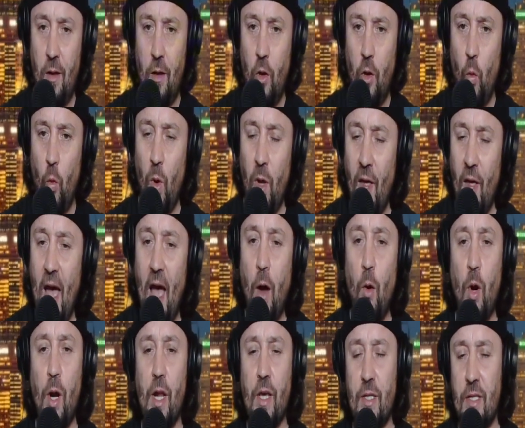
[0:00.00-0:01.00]
Will
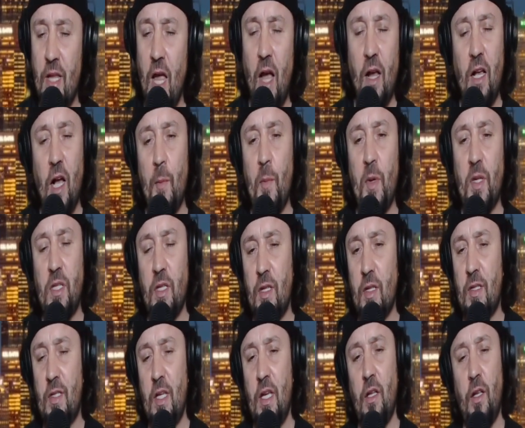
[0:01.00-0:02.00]
Howard is not coming to the
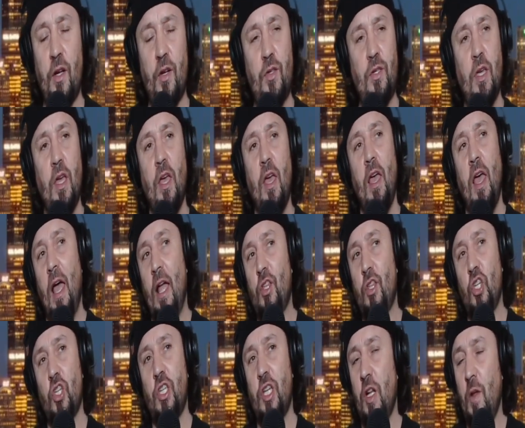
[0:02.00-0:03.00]
Steelers and
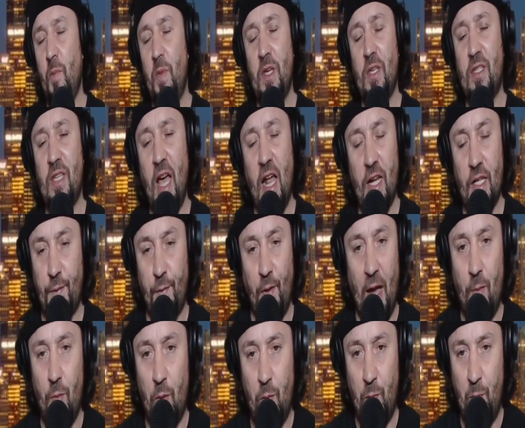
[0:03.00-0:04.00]
just going to be
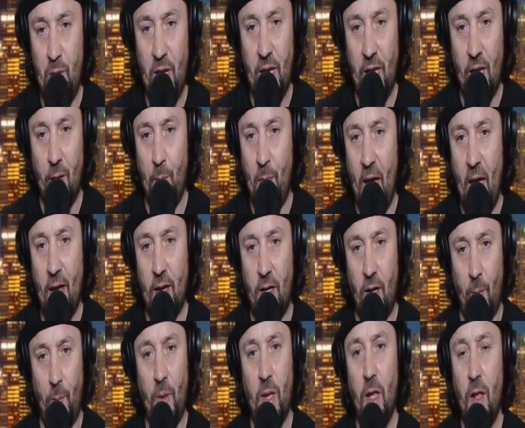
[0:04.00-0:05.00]
satisfied with being a
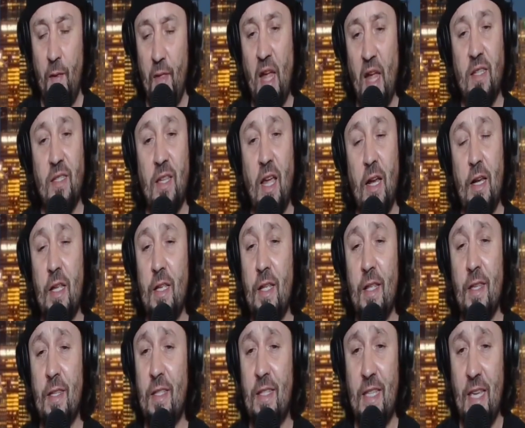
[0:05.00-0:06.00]
backup. That's not in
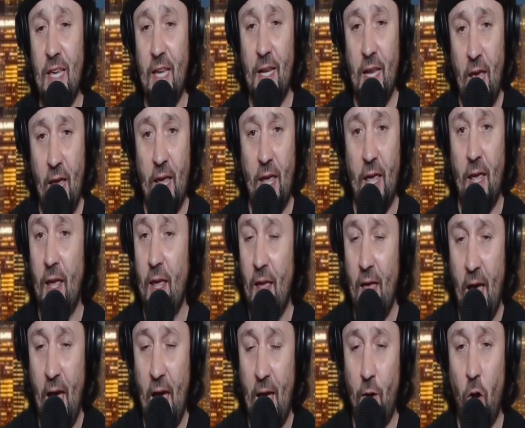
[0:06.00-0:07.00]
his DNA
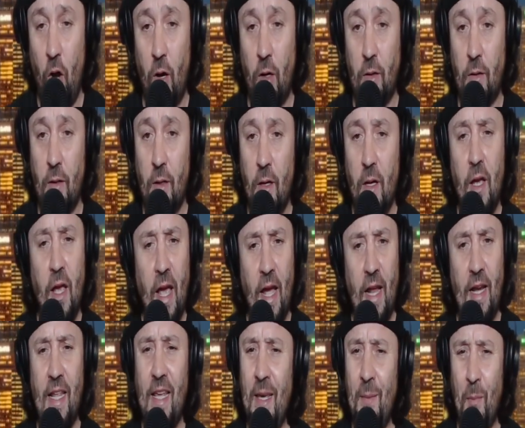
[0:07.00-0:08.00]
at all. And
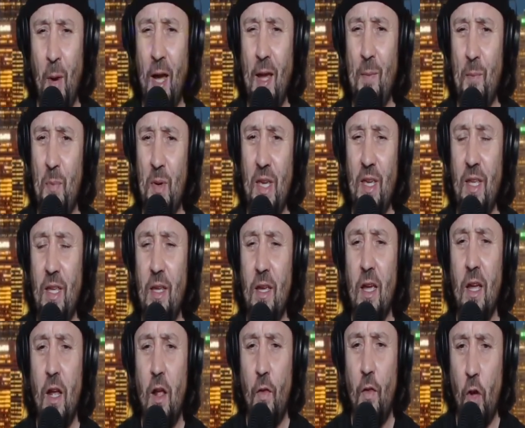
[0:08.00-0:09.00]
he might be
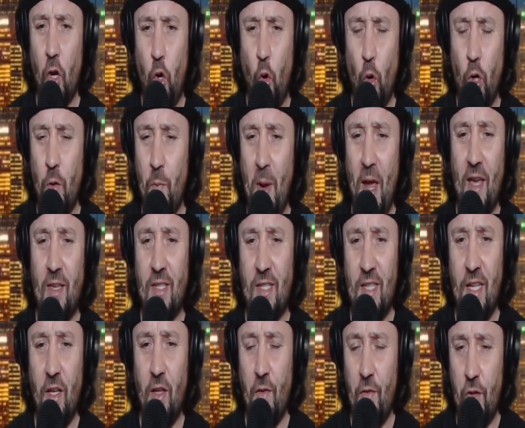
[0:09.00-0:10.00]
the quarterback
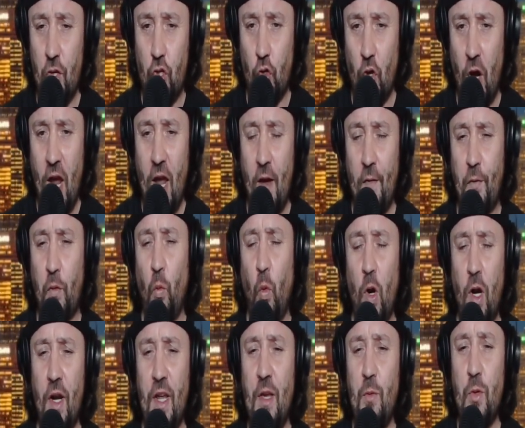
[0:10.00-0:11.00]
steal of the draft
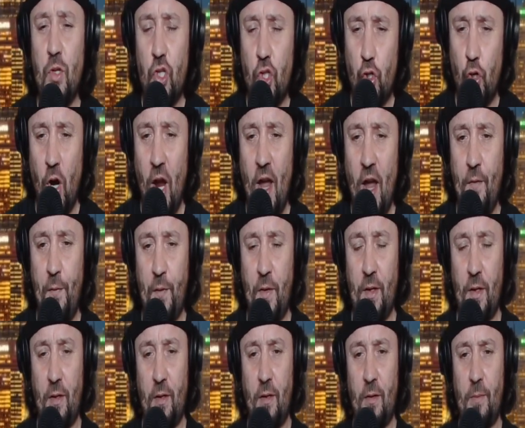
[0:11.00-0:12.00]
where he was
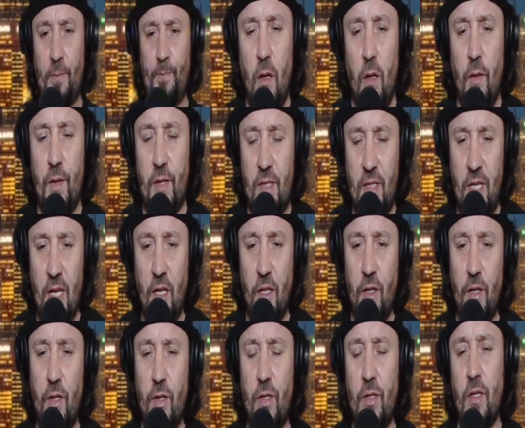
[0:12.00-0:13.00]
drafted. The
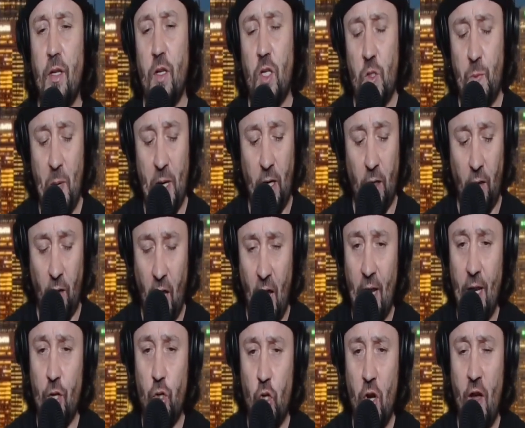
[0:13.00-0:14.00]
Steelers spent a lot of
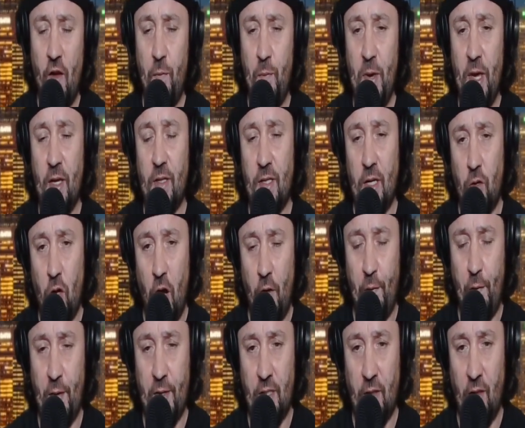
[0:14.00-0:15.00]
draft picks on
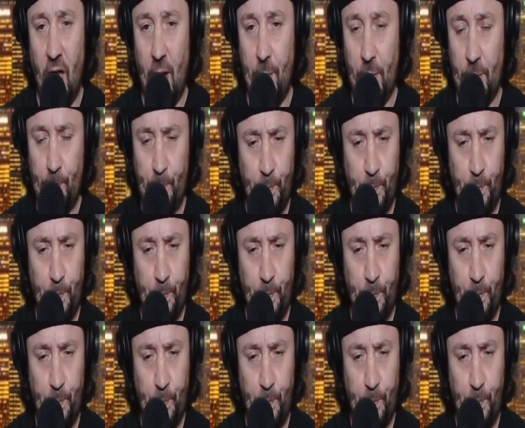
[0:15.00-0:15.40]
offensive linemen.